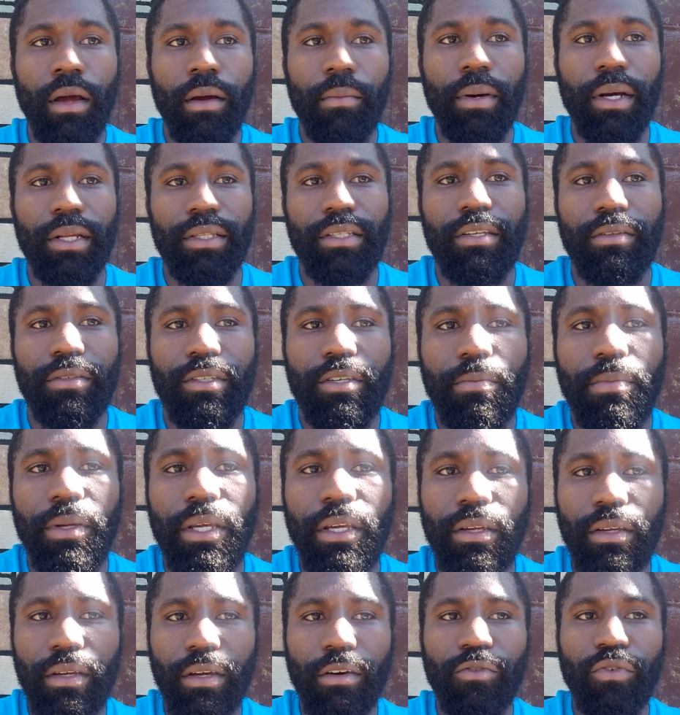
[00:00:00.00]
But to
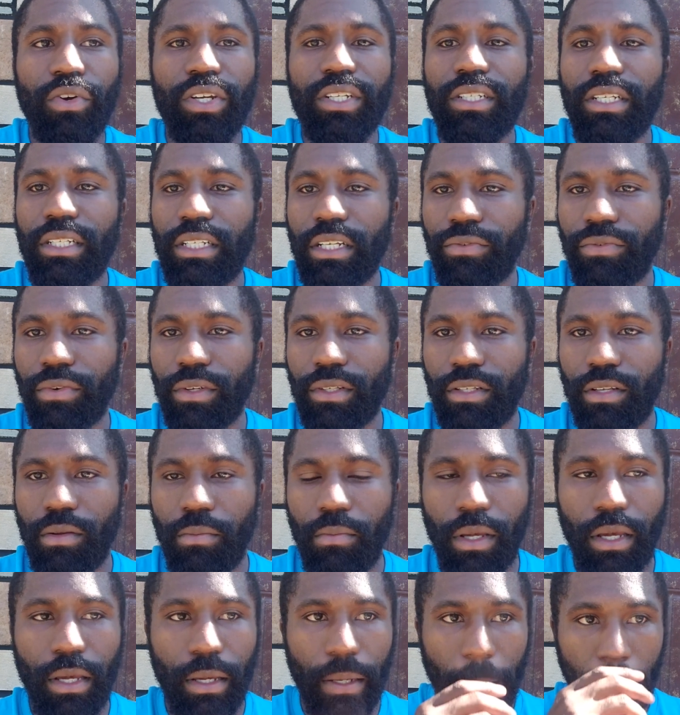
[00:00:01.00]
be originally different to
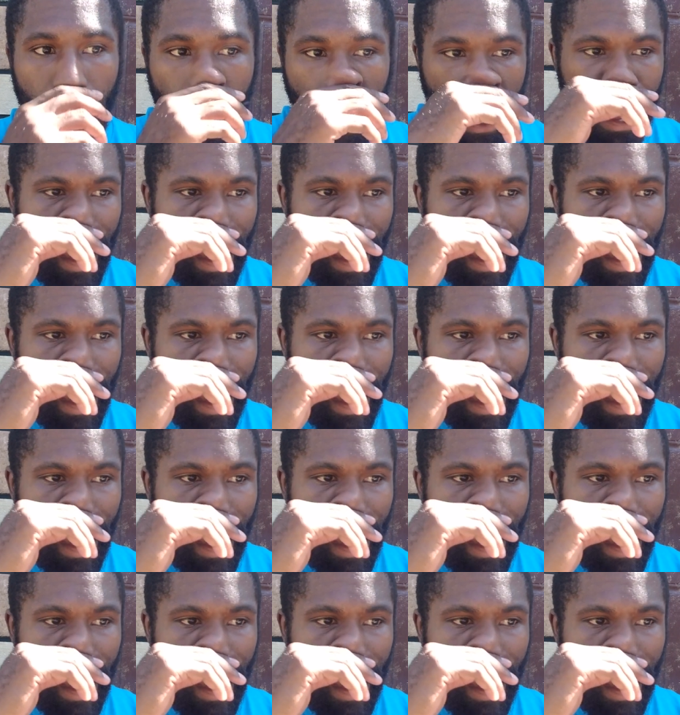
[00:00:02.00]
me